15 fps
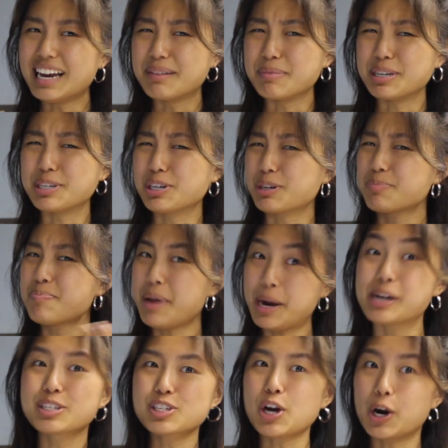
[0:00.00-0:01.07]
I mean, your
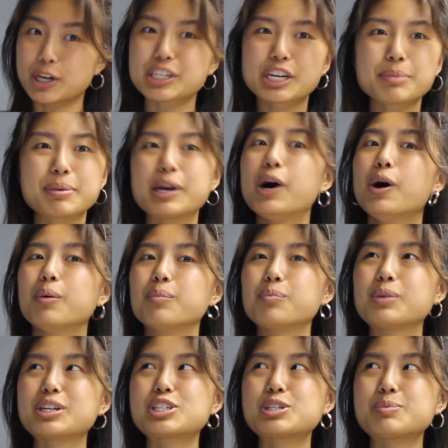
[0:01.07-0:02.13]
parents aren't gonna be home,
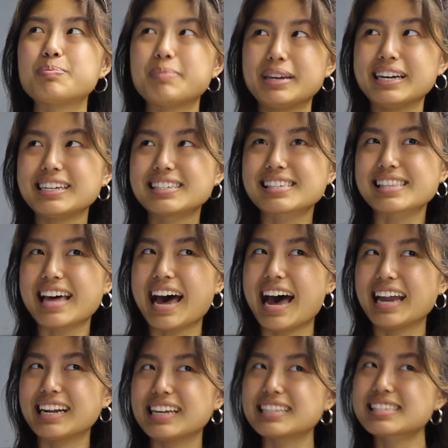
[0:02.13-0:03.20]
which means
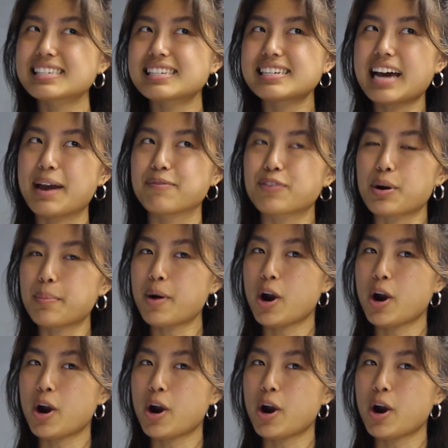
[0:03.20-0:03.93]
that it's time for a